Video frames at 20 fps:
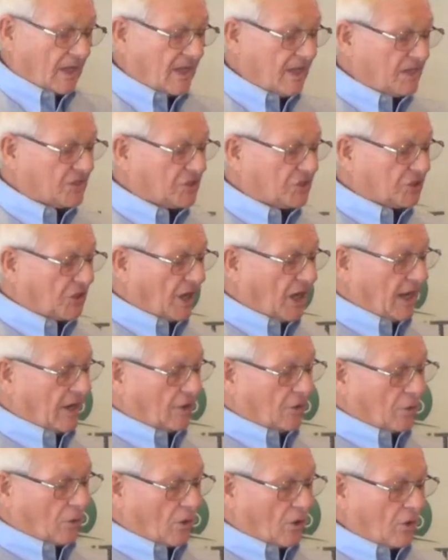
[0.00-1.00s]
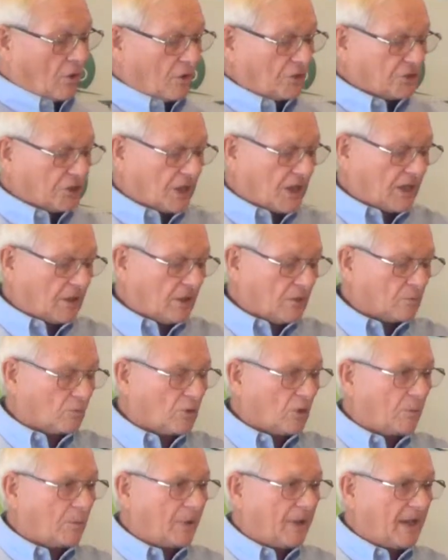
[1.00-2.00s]
His child or her child
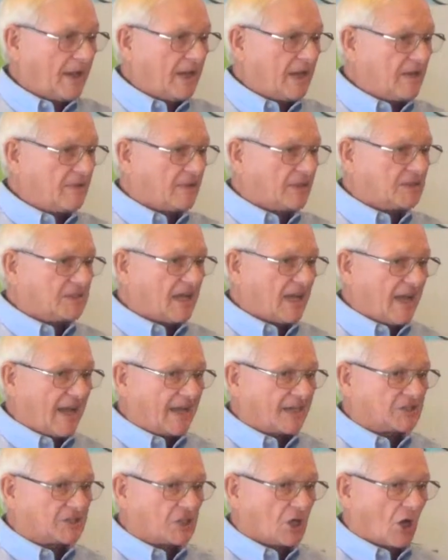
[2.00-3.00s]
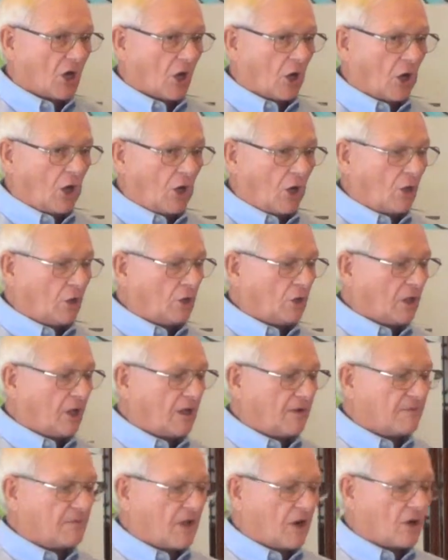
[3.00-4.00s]
will pay the tax
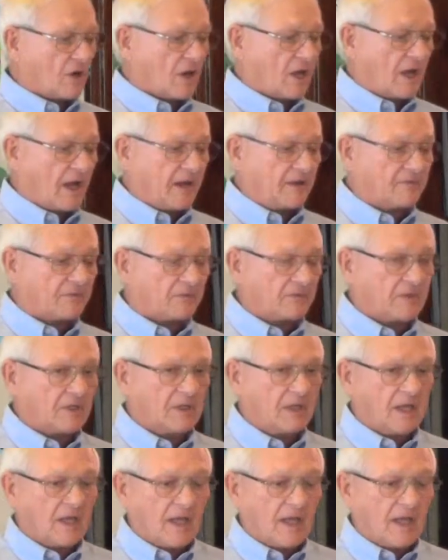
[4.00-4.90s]
all of their life,